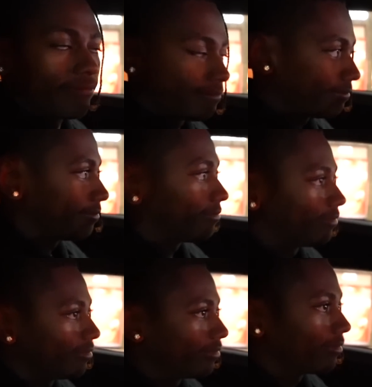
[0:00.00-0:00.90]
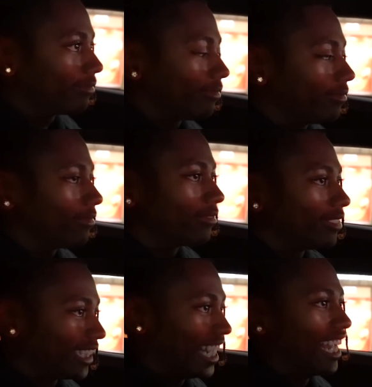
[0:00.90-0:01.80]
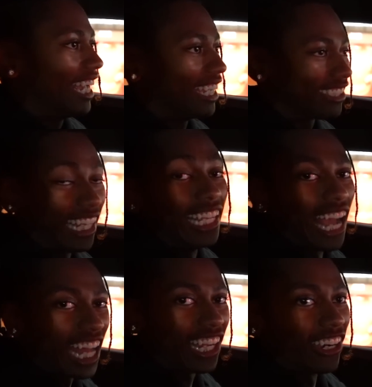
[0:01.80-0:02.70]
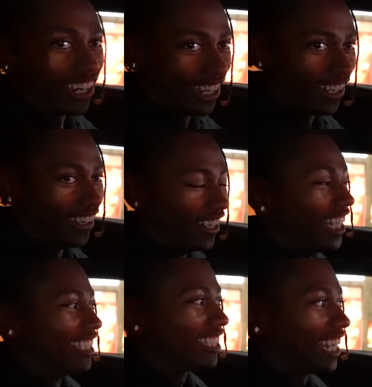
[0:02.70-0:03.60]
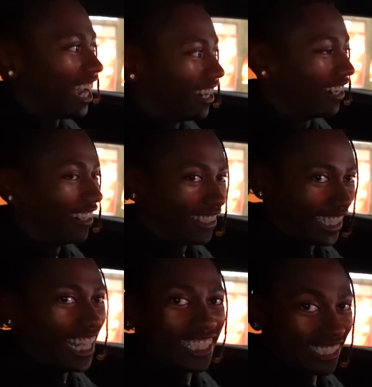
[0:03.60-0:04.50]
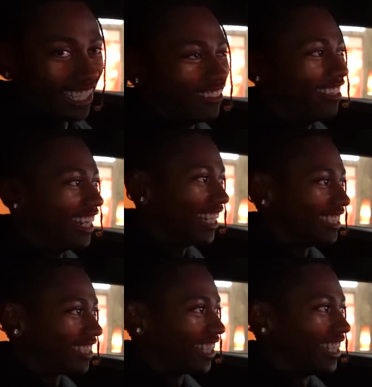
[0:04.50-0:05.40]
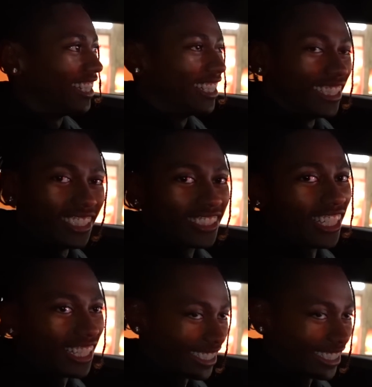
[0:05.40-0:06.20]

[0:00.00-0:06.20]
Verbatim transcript: We ain't spending money for her. Yeah, yeah. she got she her. got it. She, she got rich. Her. Yeah, she rich. Mm. She.